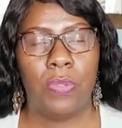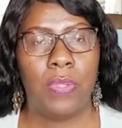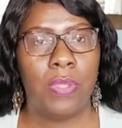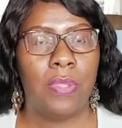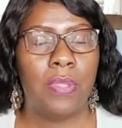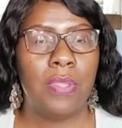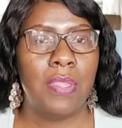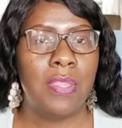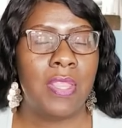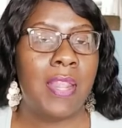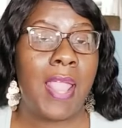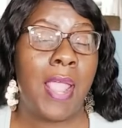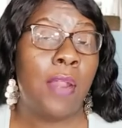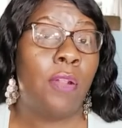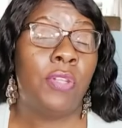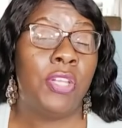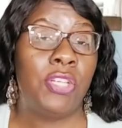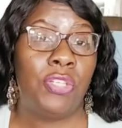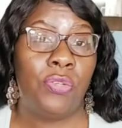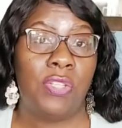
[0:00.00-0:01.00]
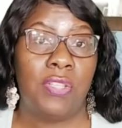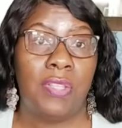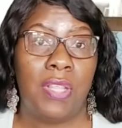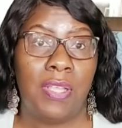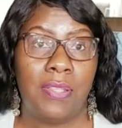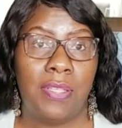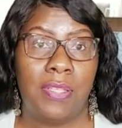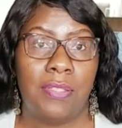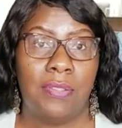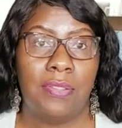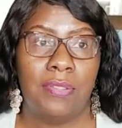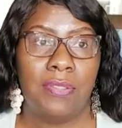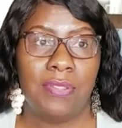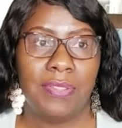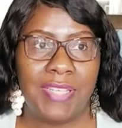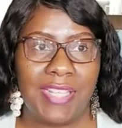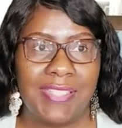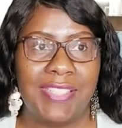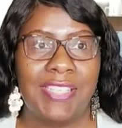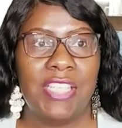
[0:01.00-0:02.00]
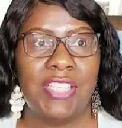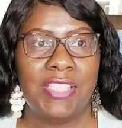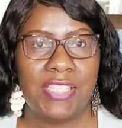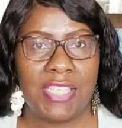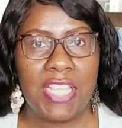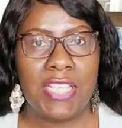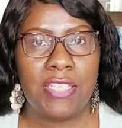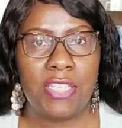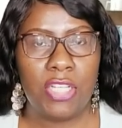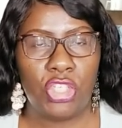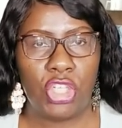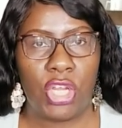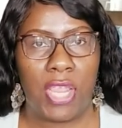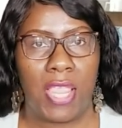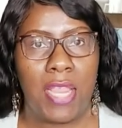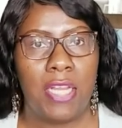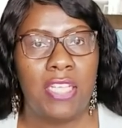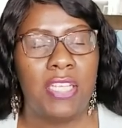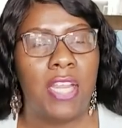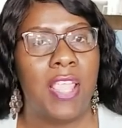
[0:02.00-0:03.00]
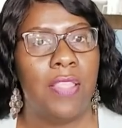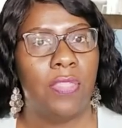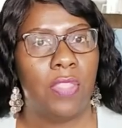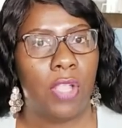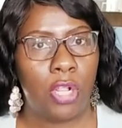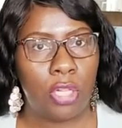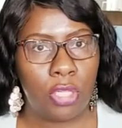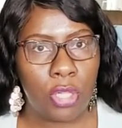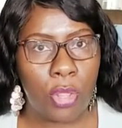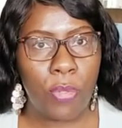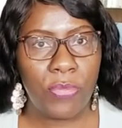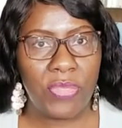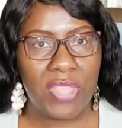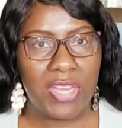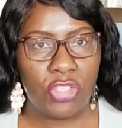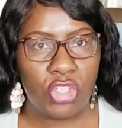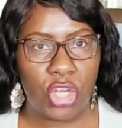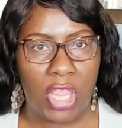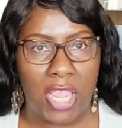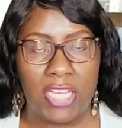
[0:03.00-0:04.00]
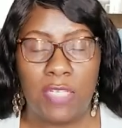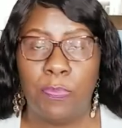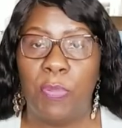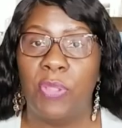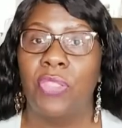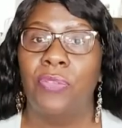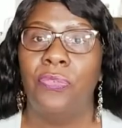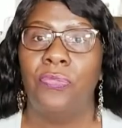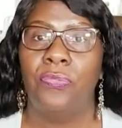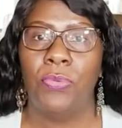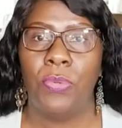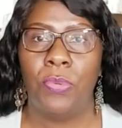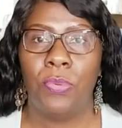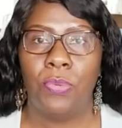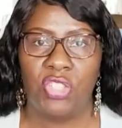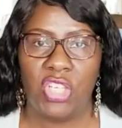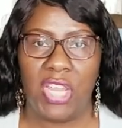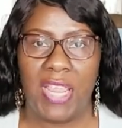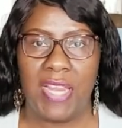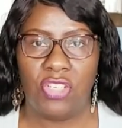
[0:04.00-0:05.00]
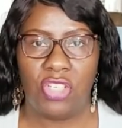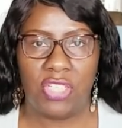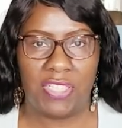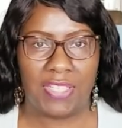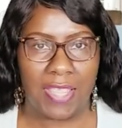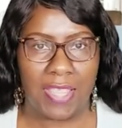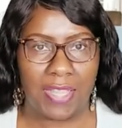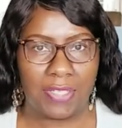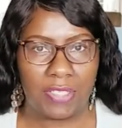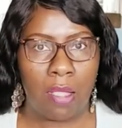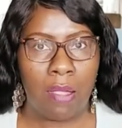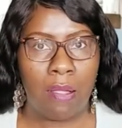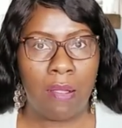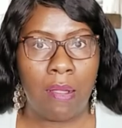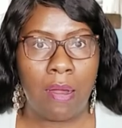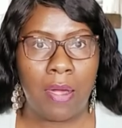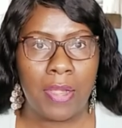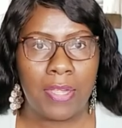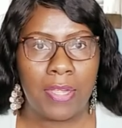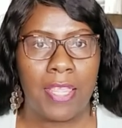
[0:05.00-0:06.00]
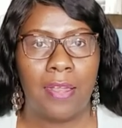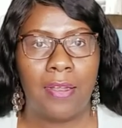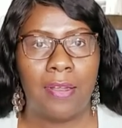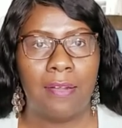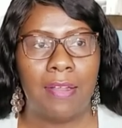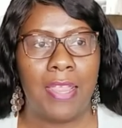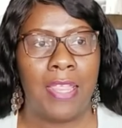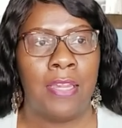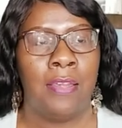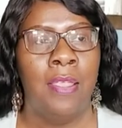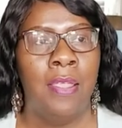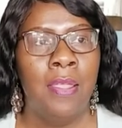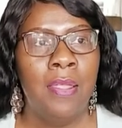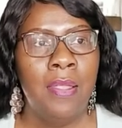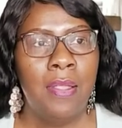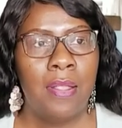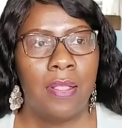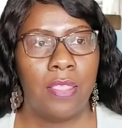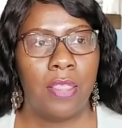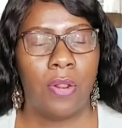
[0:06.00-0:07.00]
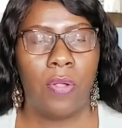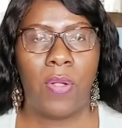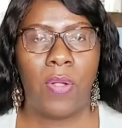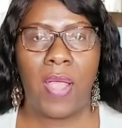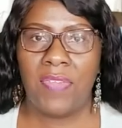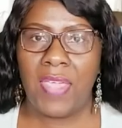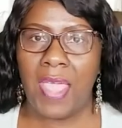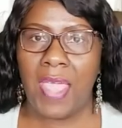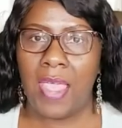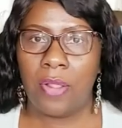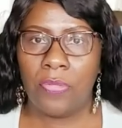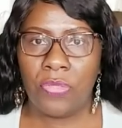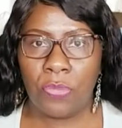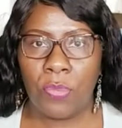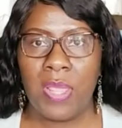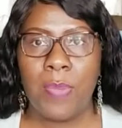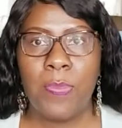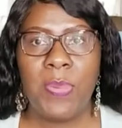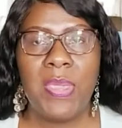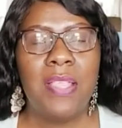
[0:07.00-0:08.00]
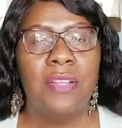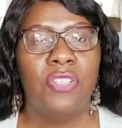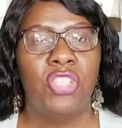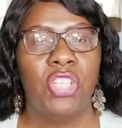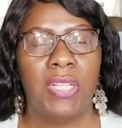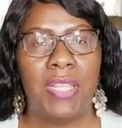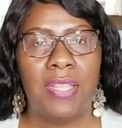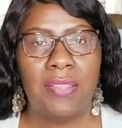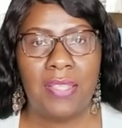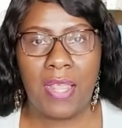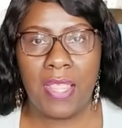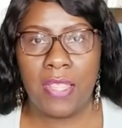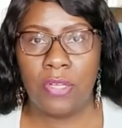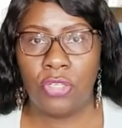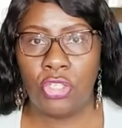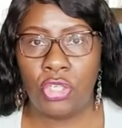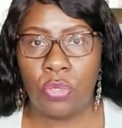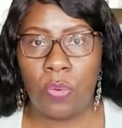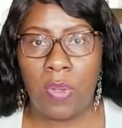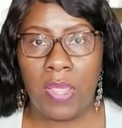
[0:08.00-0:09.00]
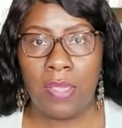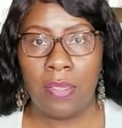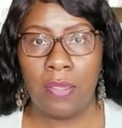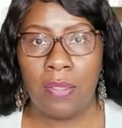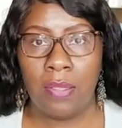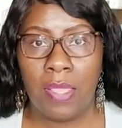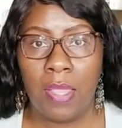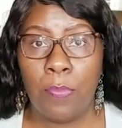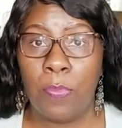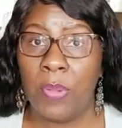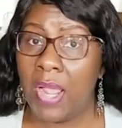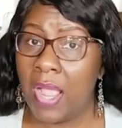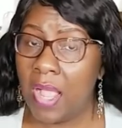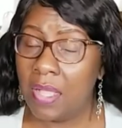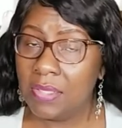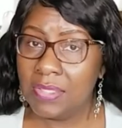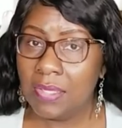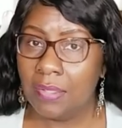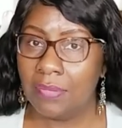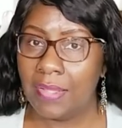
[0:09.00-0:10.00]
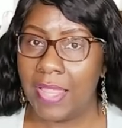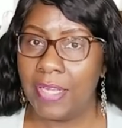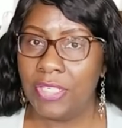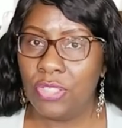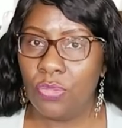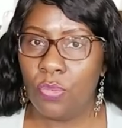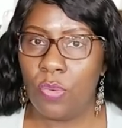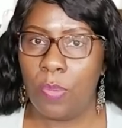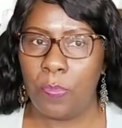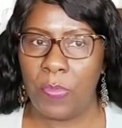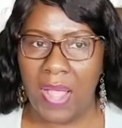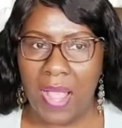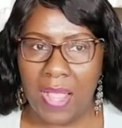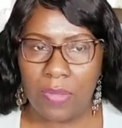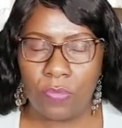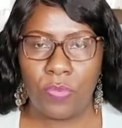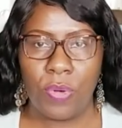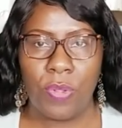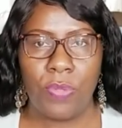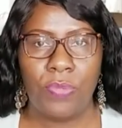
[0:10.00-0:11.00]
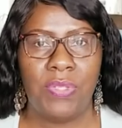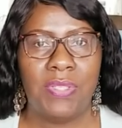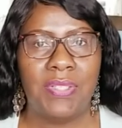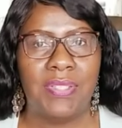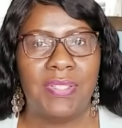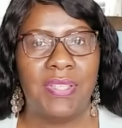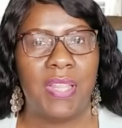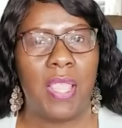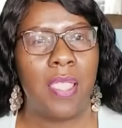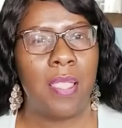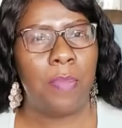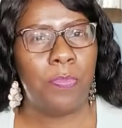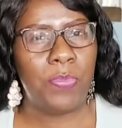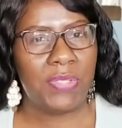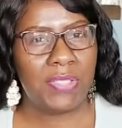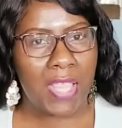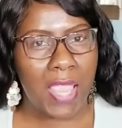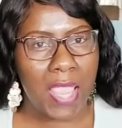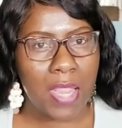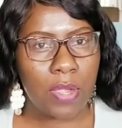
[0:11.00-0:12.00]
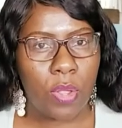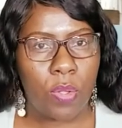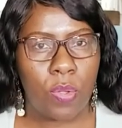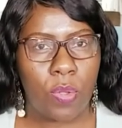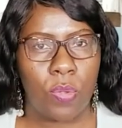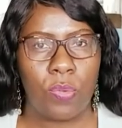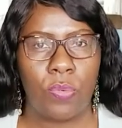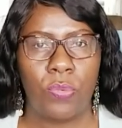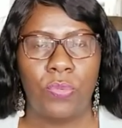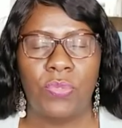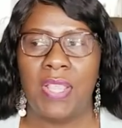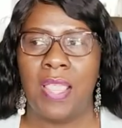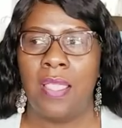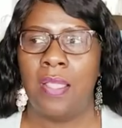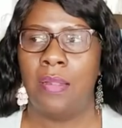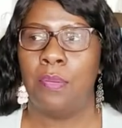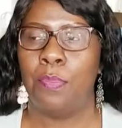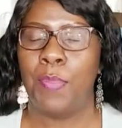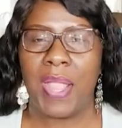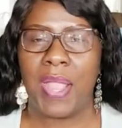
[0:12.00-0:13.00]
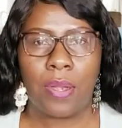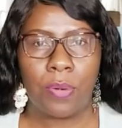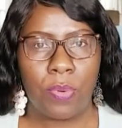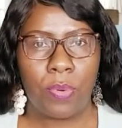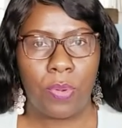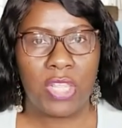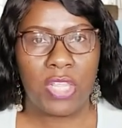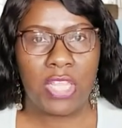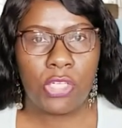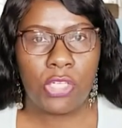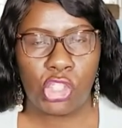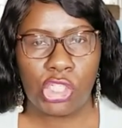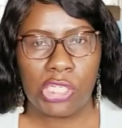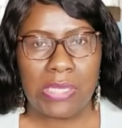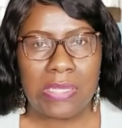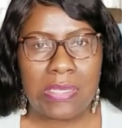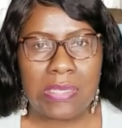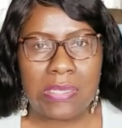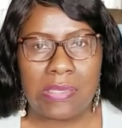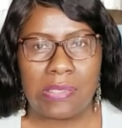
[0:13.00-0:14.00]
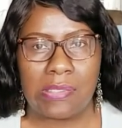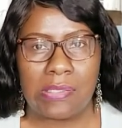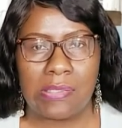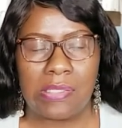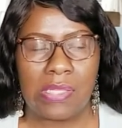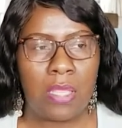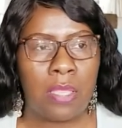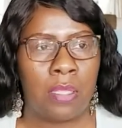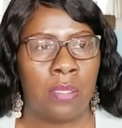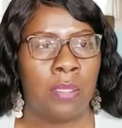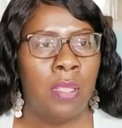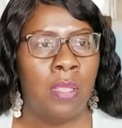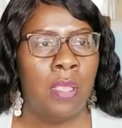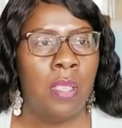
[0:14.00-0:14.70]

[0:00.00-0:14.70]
not only do the, the does the season change and the clothing change, but the food changes. It gets heartier. And, you know, I've got a three bean chili that I enjoy cooking, but I also like doing pot roasts and potatoes and macaroni and cheese and